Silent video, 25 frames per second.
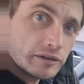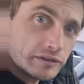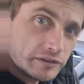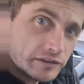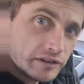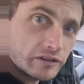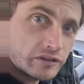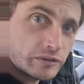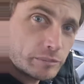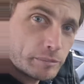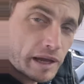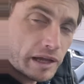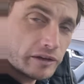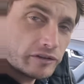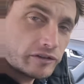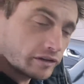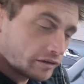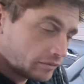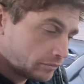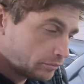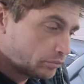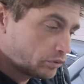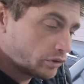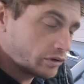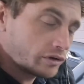and dismount
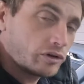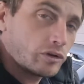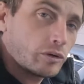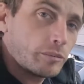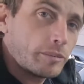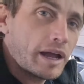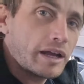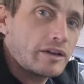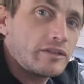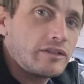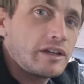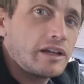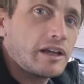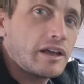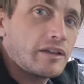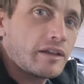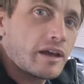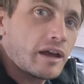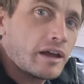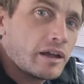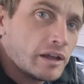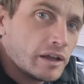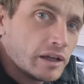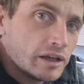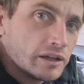it and put it all back
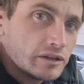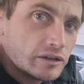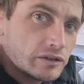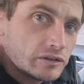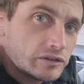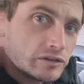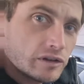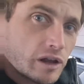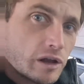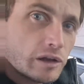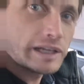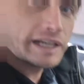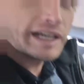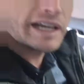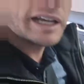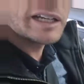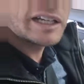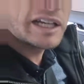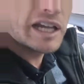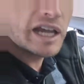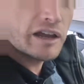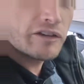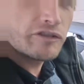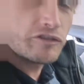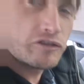together slowly and
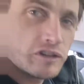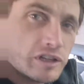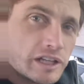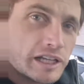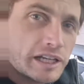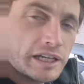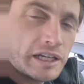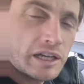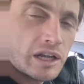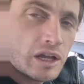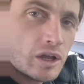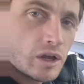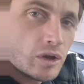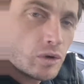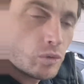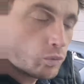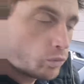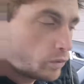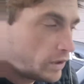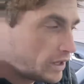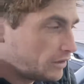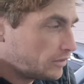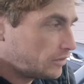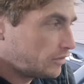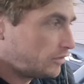carefully
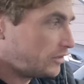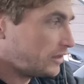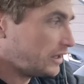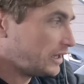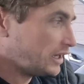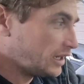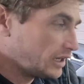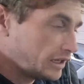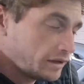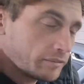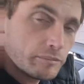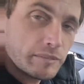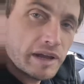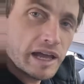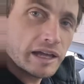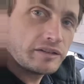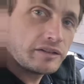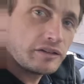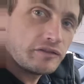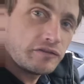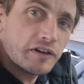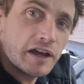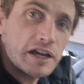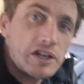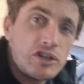with the
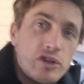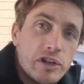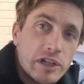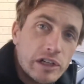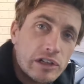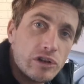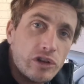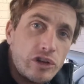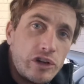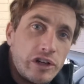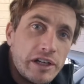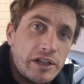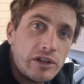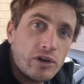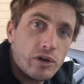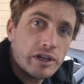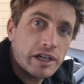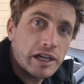mounting fascia included in your